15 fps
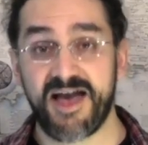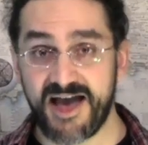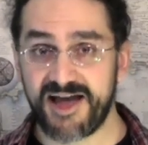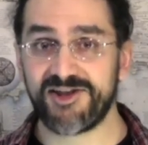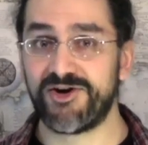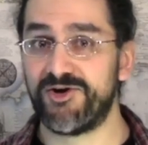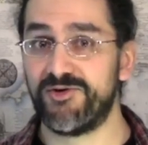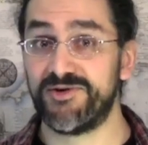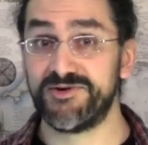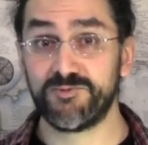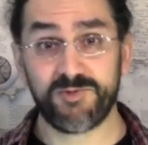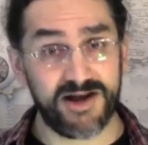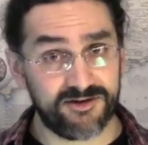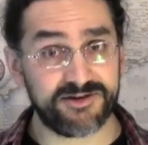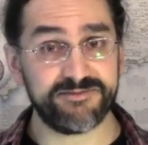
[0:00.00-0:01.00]
Hello,
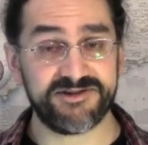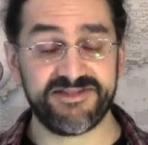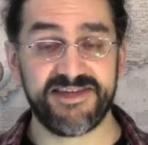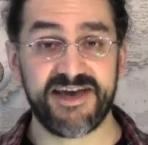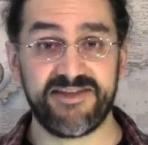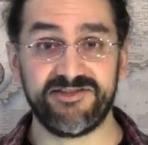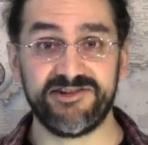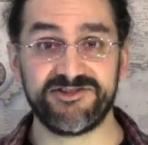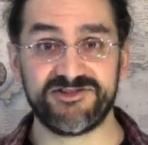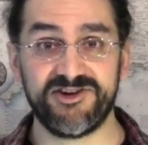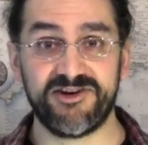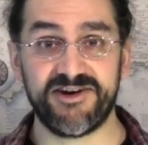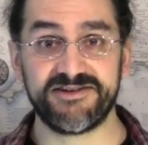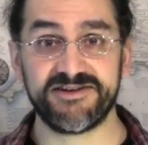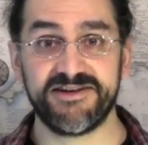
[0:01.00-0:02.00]
and welcome to The Endless
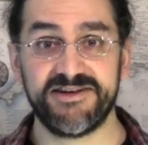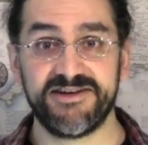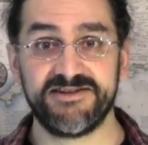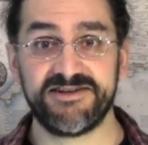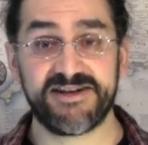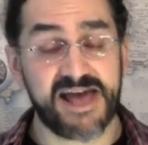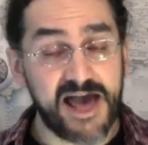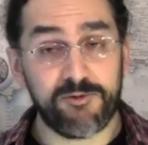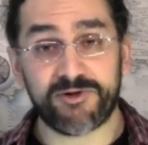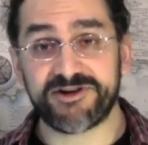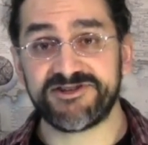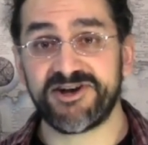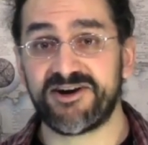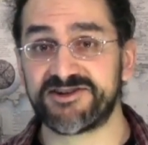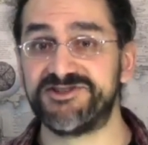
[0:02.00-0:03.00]
Knot. Today I want
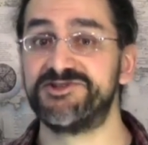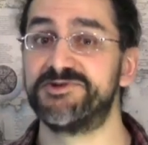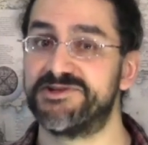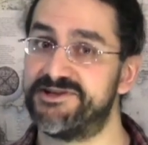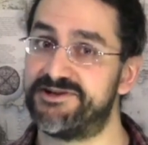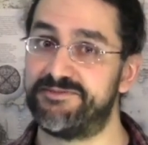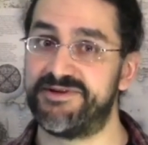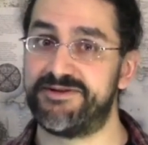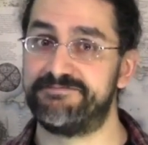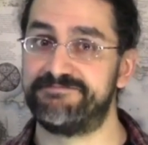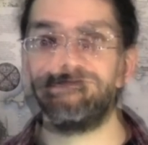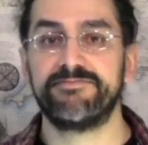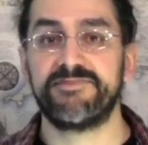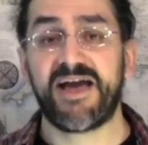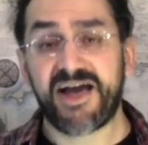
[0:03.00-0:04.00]
to talk to you a little bit,
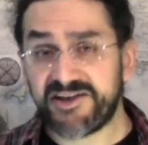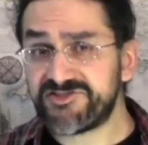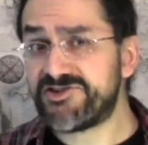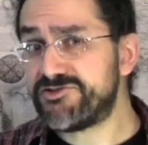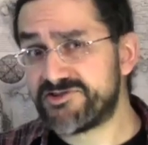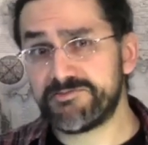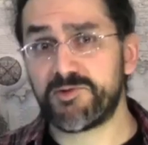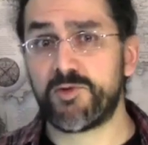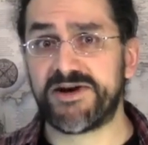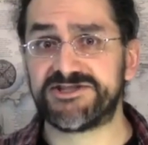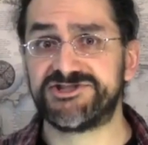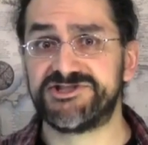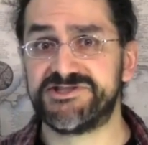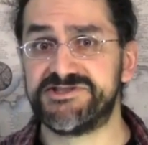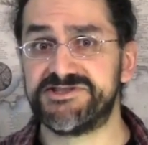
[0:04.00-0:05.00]
ask you some
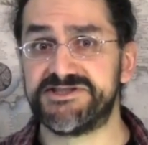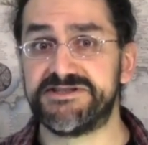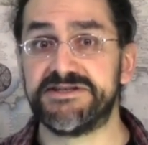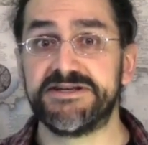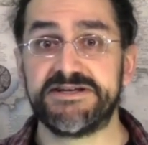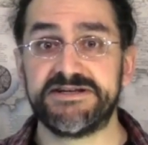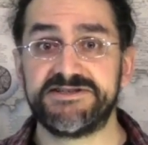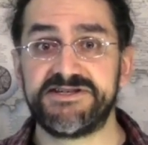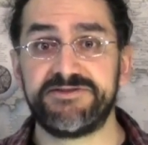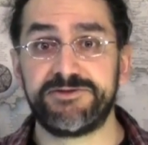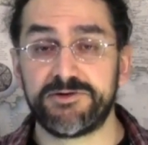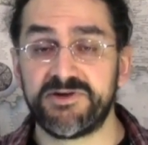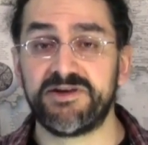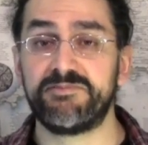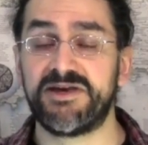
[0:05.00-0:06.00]
questions, and see if
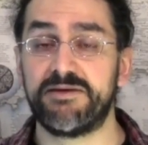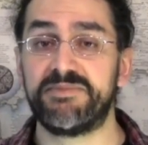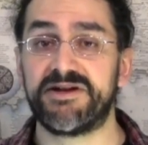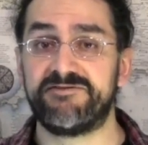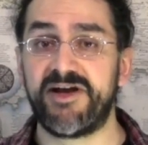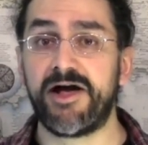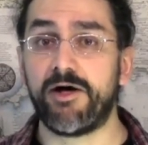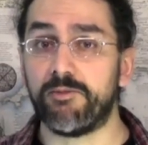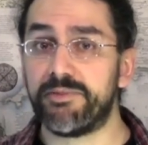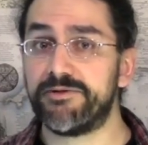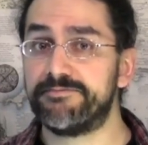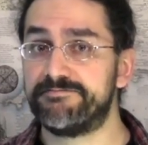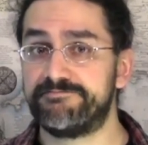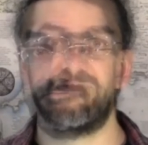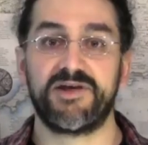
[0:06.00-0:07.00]
you can give me a bit of help.
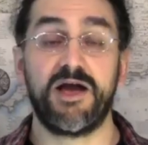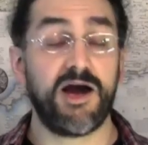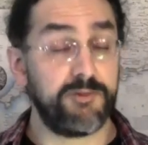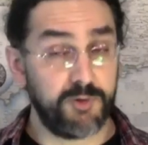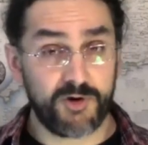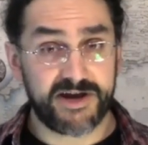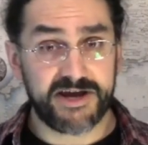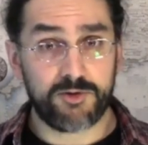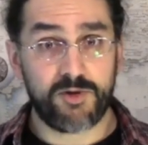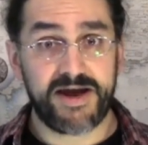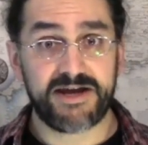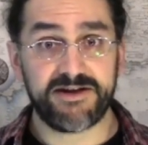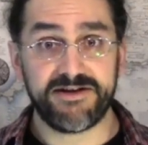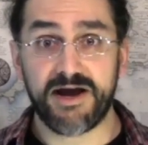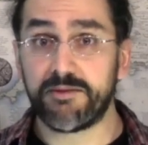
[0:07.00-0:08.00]
I'm working
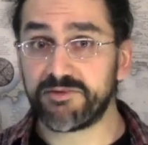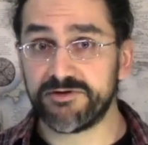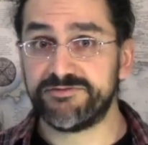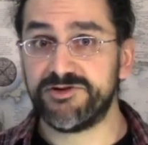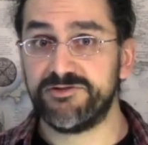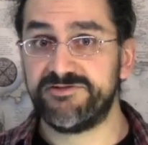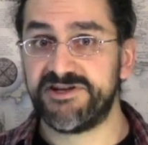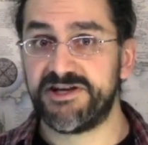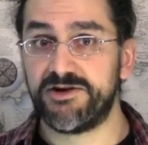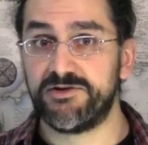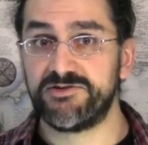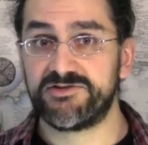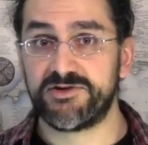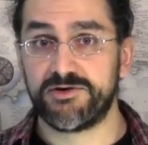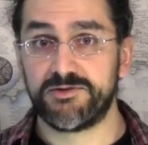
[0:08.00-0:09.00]
away at a number of new
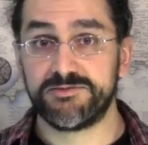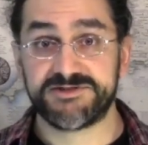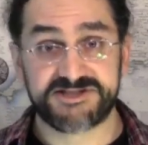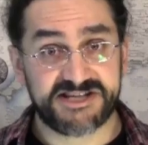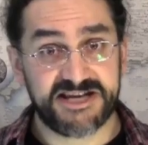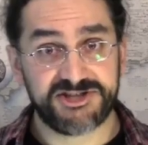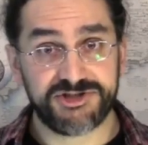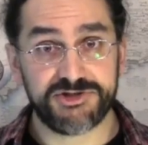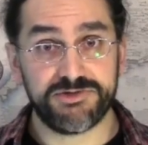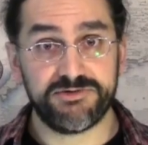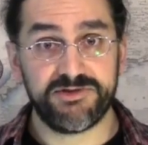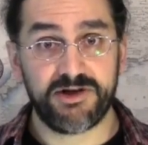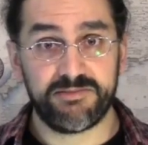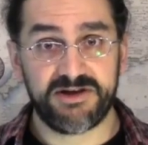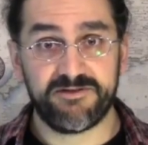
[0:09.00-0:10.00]
videos, so stay
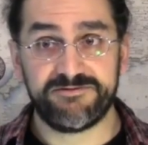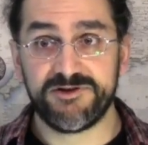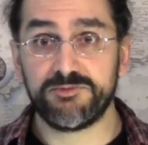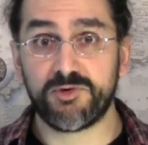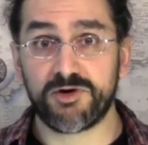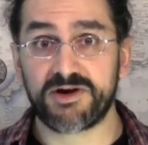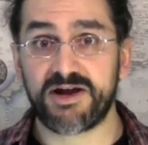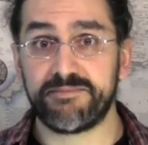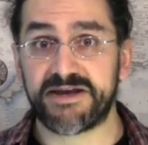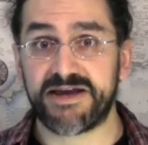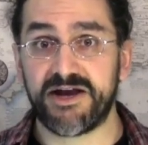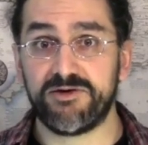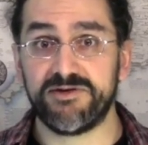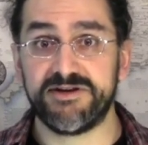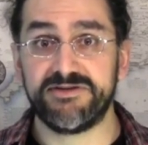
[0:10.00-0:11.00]
tuned, there'll be a few more
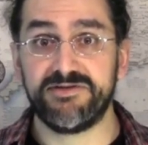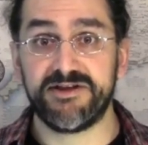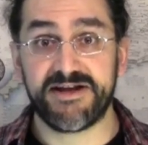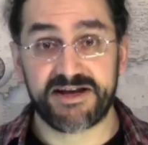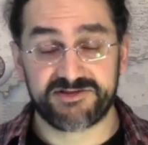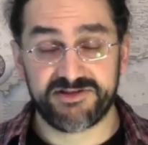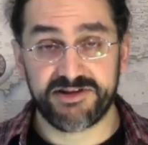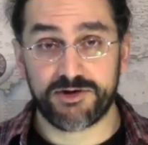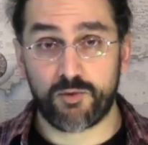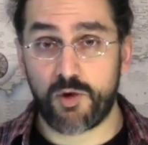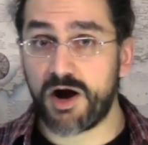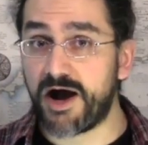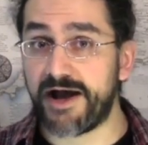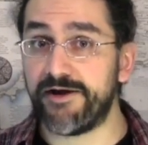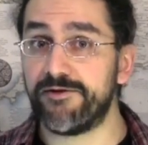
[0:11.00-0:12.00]
coming out in the next little
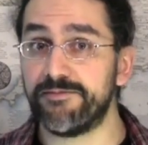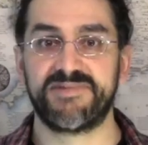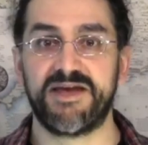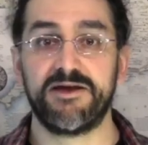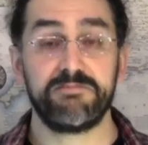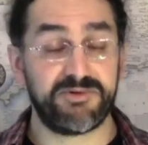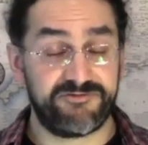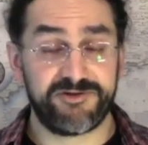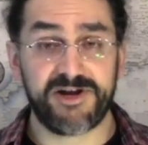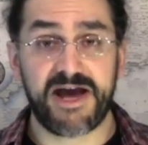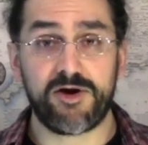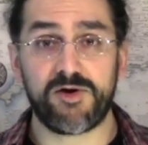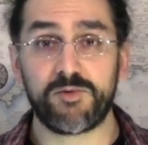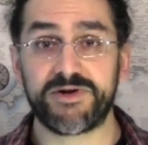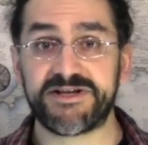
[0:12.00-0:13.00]
while. But for
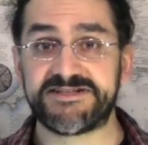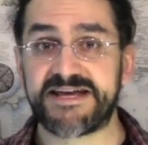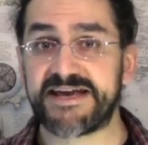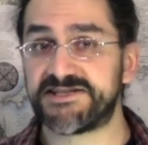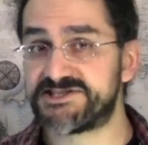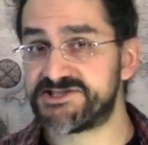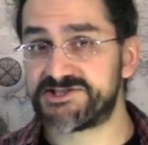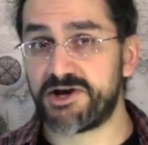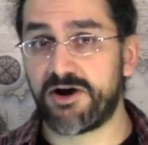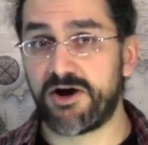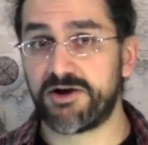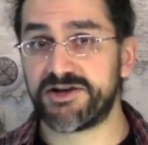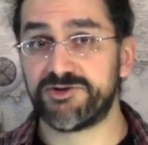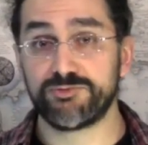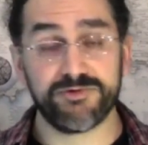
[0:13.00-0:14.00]
now, I want to take
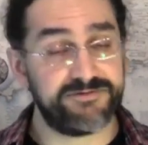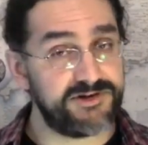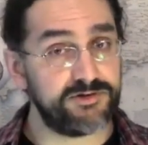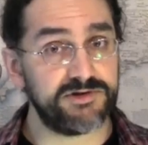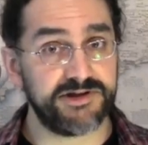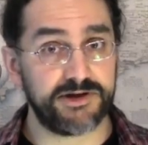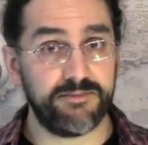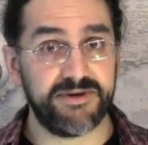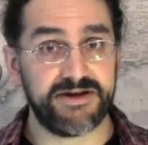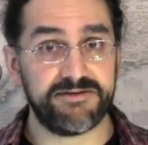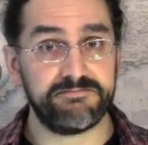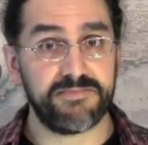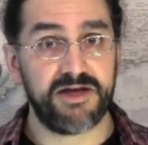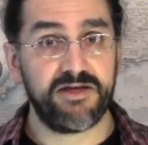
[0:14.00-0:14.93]
stock and review a little bit.